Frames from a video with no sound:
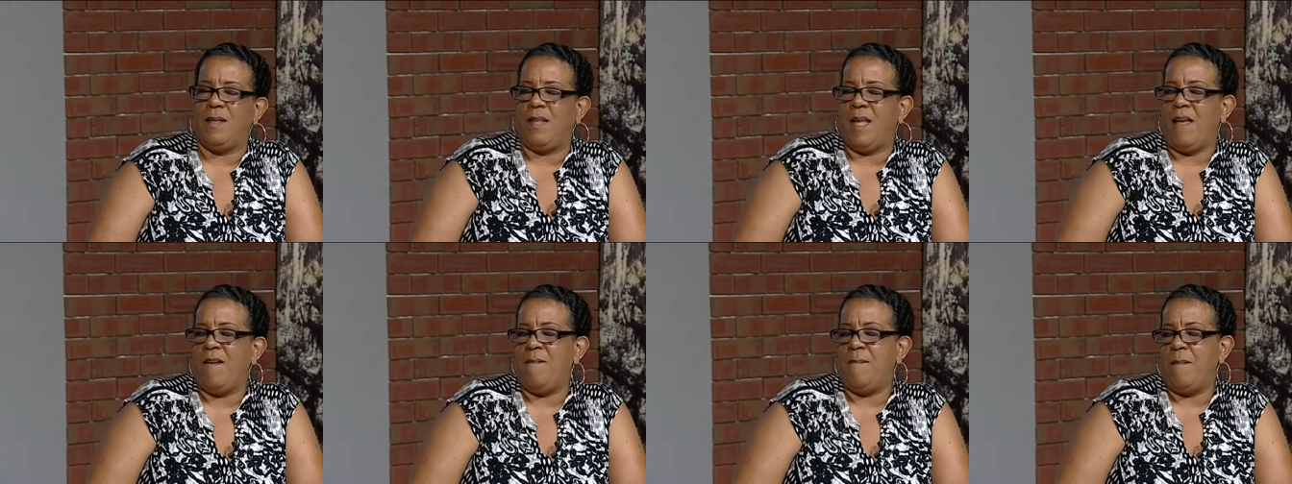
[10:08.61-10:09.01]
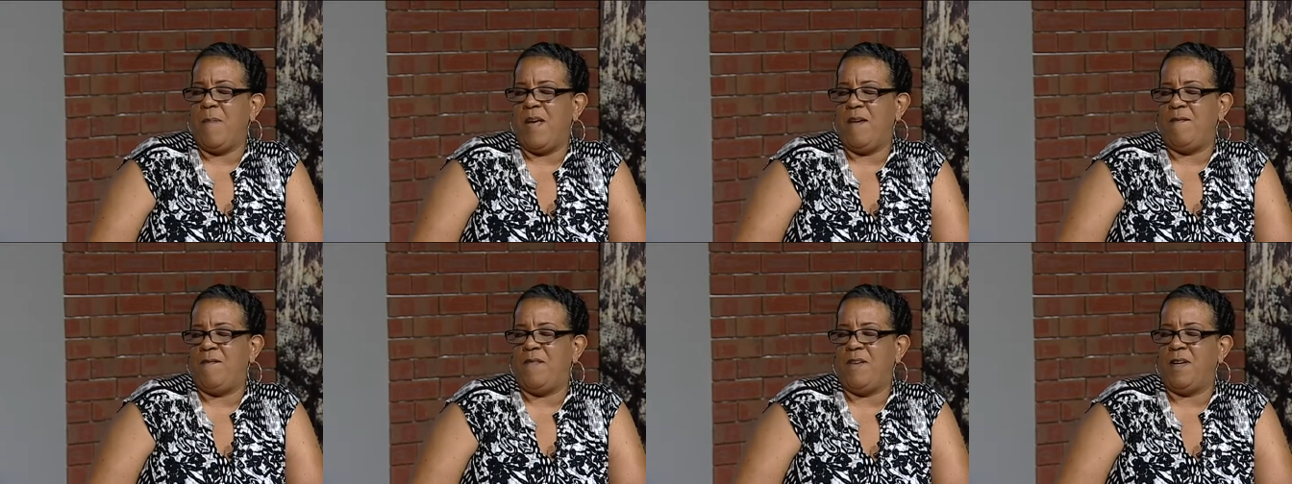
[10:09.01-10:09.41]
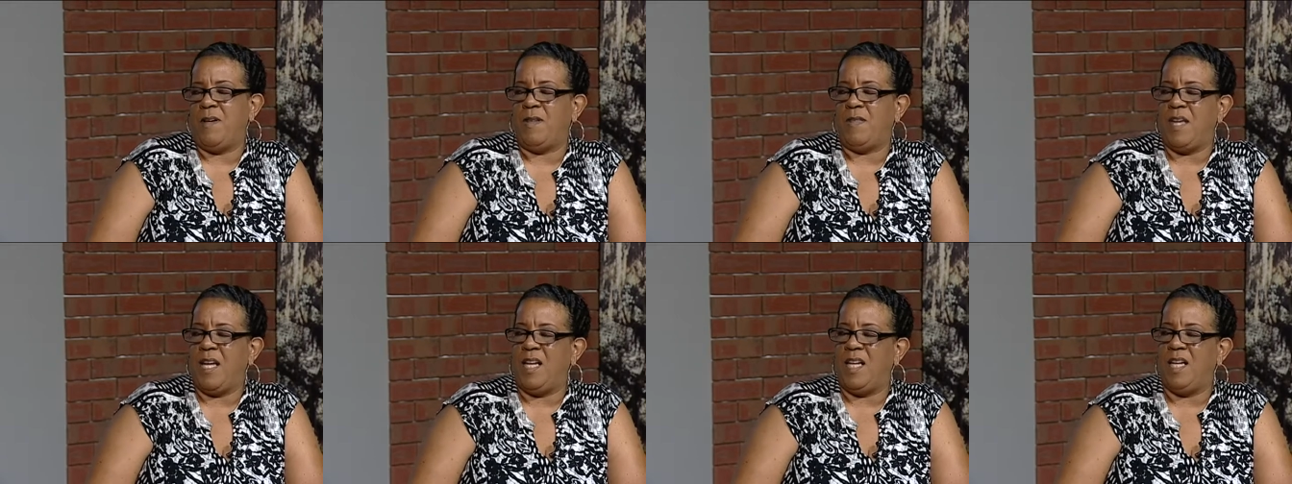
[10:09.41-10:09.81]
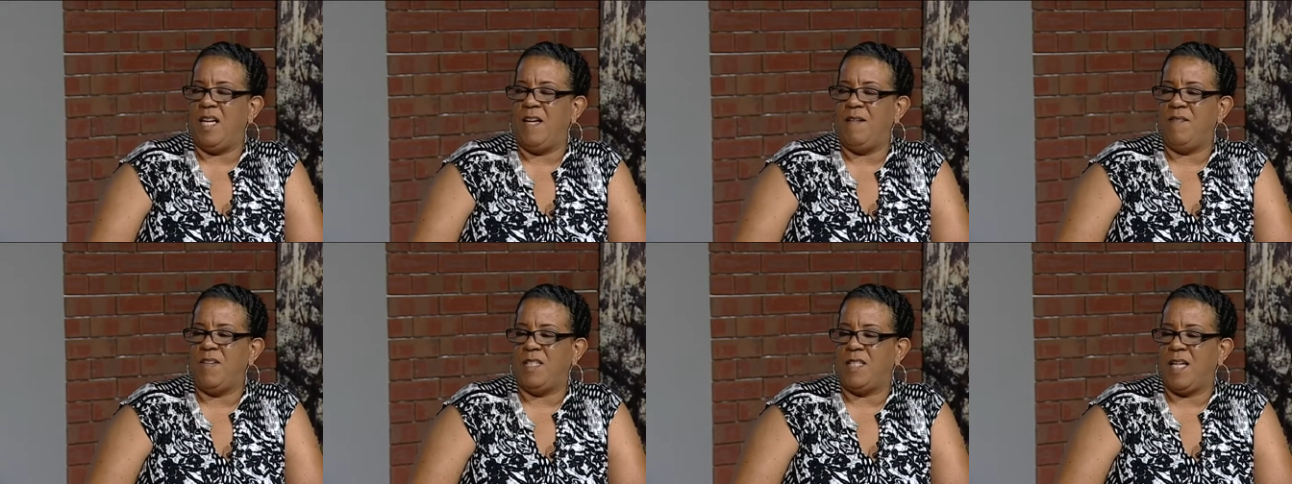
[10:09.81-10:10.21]
they may feel that
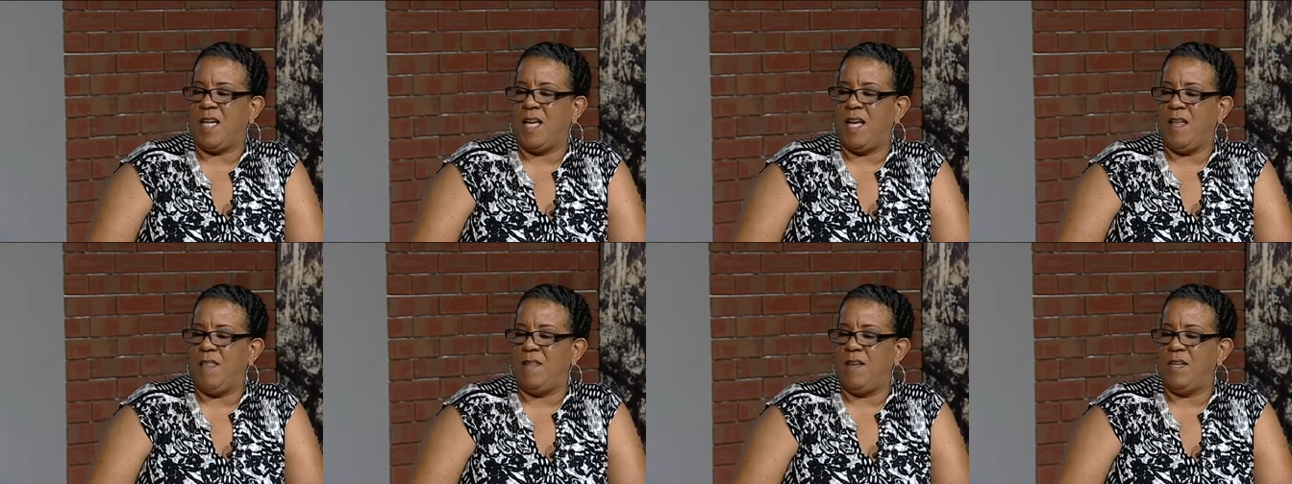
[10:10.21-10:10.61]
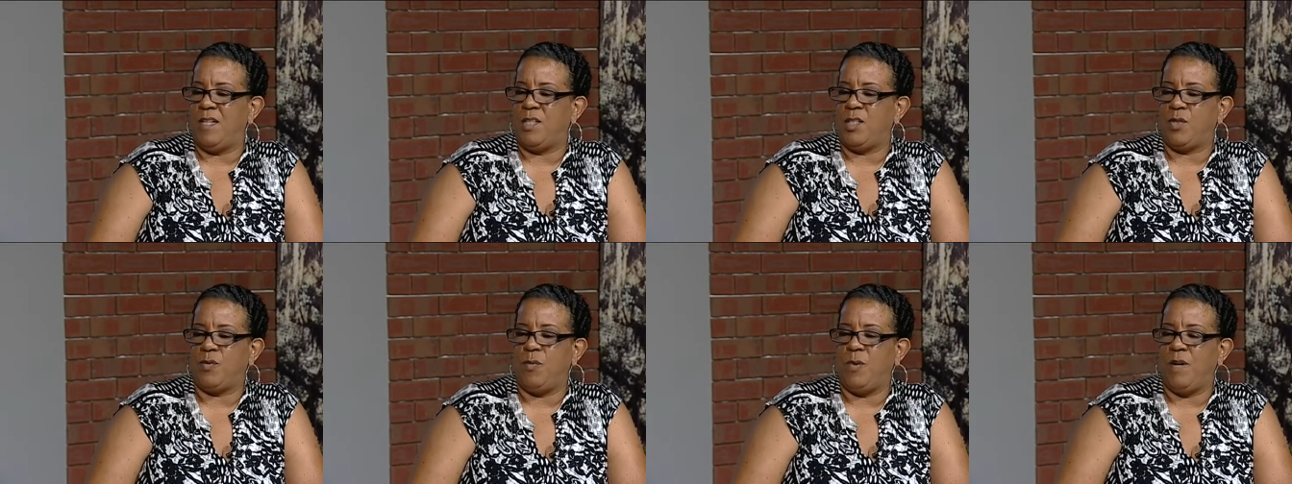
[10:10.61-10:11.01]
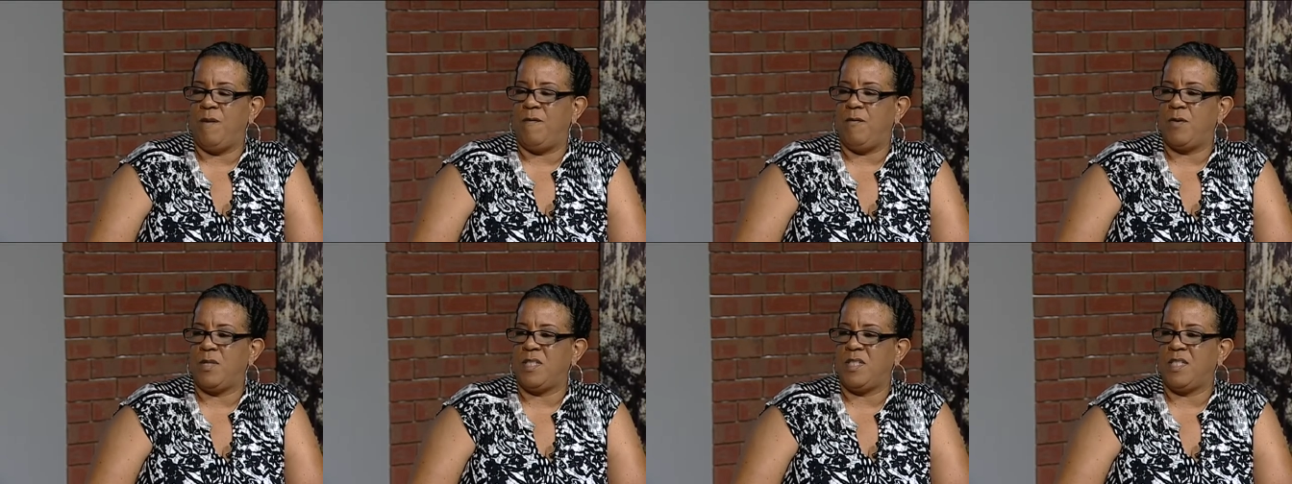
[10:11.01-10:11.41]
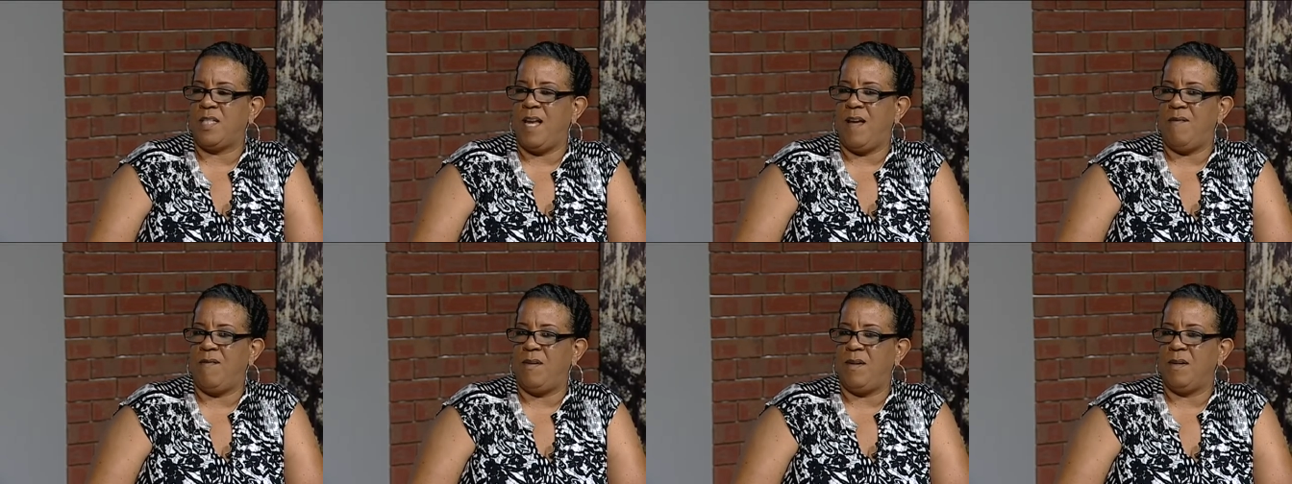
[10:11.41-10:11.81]
living together is 24
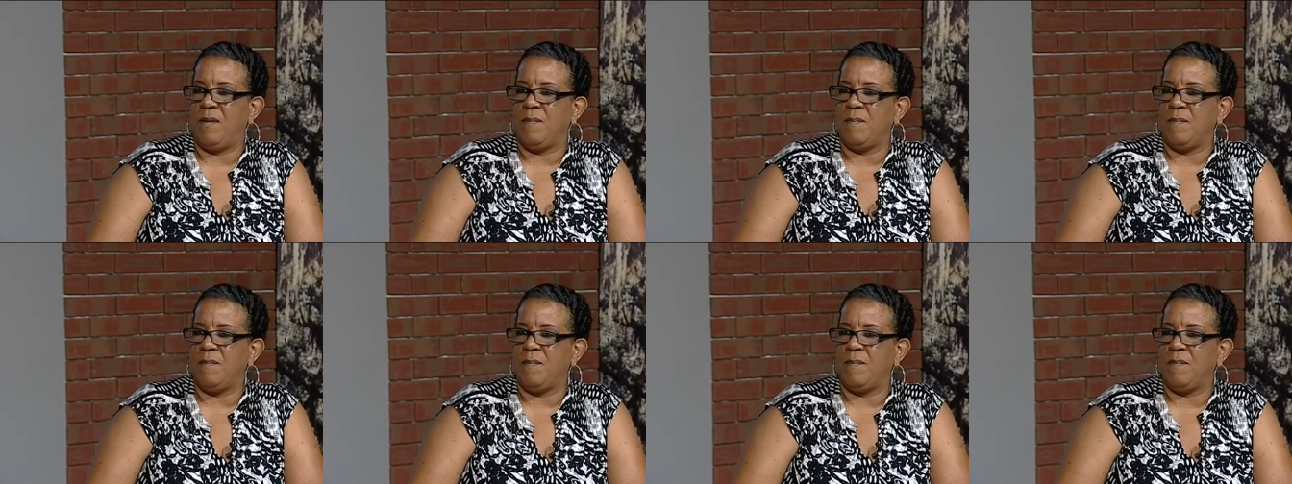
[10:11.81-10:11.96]
7,